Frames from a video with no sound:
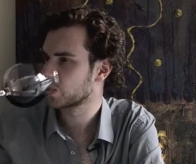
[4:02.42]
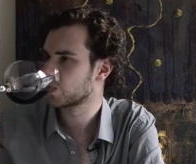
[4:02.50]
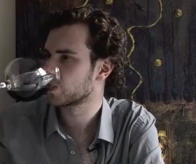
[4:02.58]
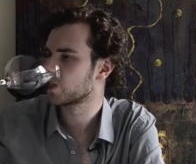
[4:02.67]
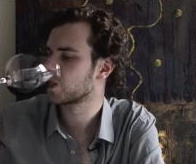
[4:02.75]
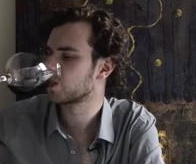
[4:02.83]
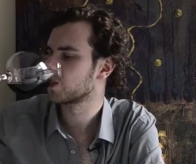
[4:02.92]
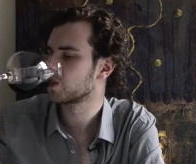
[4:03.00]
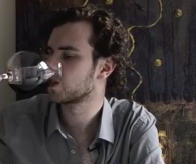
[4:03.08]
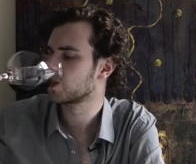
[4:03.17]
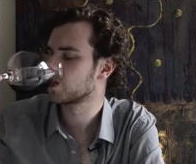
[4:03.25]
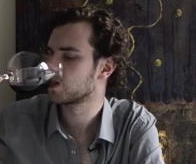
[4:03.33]

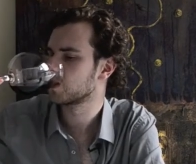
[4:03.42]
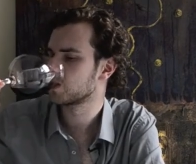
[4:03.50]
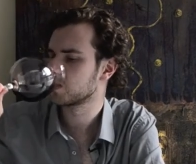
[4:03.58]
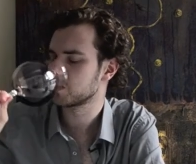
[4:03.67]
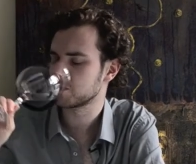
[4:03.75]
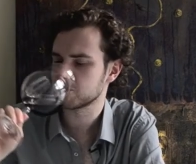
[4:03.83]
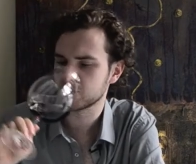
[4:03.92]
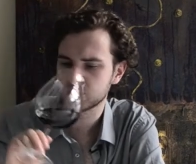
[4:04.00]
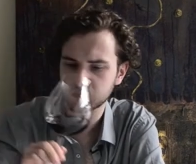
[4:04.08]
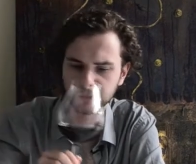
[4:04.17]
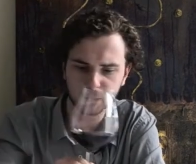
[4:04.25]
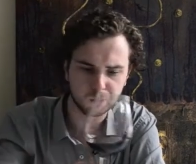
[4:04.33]

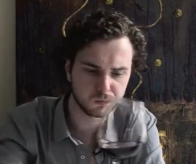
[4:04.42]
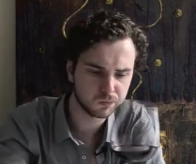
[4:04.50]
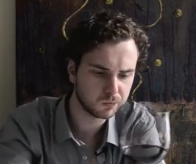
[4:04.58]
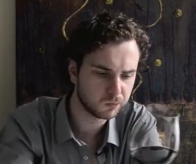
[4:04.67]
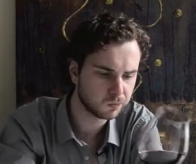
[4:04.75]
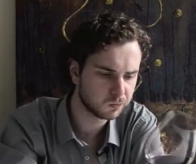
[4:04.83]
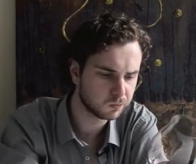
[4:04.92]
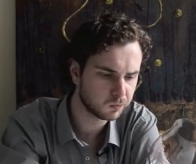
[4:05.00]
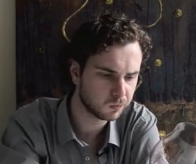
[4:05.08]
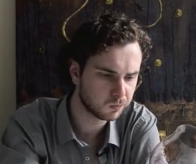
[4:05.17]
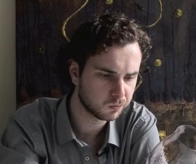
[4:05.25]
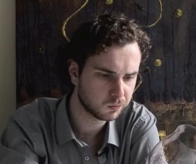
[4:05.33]

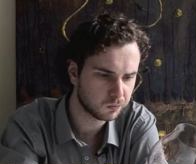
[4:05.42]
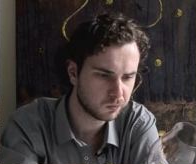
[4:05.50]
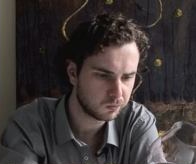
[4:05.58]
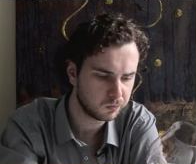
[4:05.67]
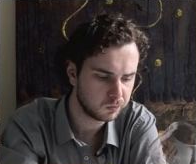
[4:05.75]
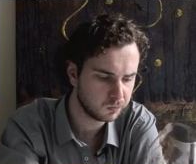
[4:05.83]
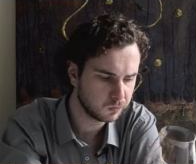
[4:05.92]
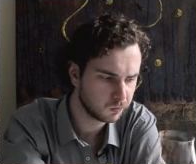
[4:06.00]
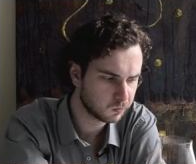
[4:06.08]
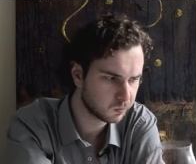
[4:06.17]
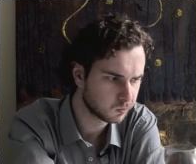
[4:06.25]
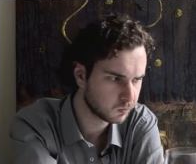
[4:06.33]

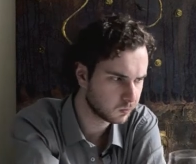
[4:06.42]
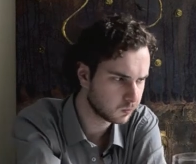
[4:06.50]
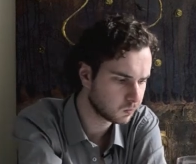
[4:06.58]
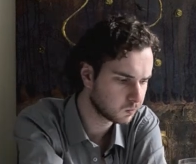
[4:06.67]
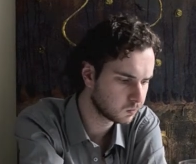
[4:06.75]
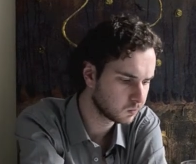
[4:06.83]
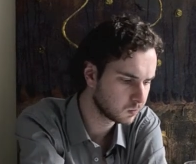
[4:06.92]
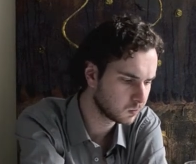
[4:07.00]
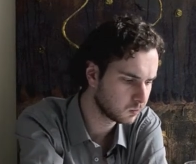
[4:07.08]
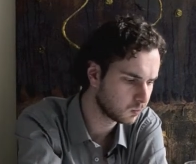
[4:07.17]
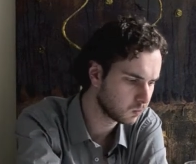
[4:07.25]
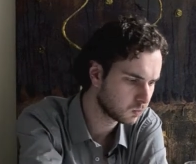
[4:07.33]

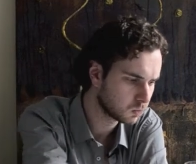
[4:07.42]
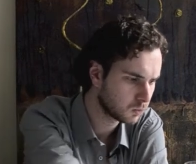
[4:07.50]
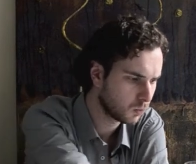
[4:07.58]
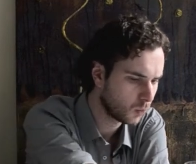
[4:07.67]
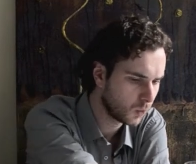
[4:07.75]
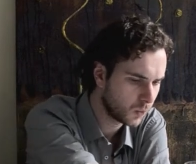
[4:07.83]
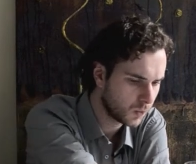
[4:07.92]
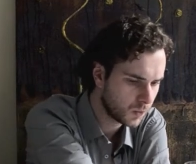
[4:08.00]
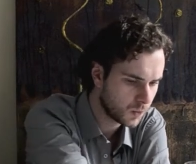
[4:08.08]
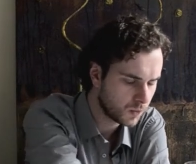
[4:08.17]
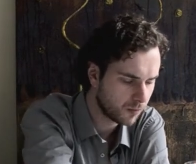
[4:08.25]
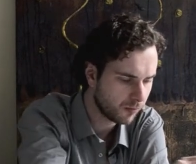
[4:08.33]

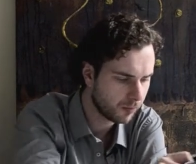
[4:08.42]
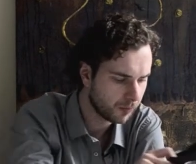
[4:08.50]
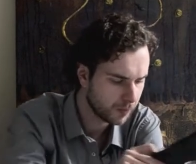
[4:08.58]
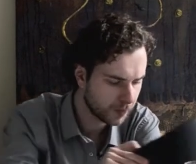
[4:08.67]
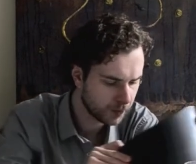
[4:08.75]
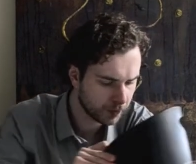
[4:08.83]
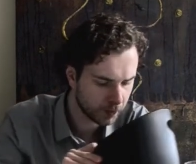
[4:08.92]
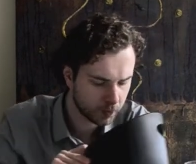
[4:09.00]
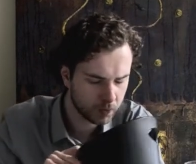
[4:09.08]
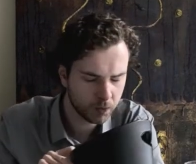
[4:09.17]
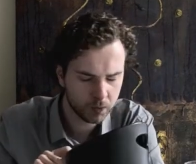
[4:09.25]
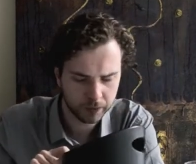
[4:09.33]

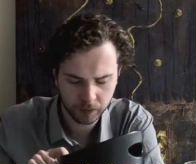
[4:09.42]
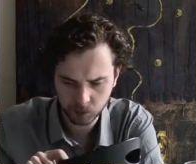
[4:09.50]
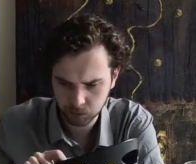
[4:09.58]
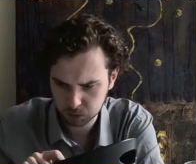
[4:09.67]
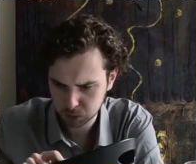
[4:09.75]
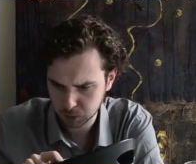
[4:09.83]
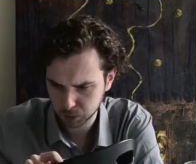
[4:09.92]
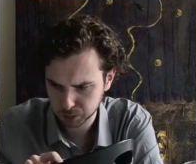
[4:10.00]
[no speech]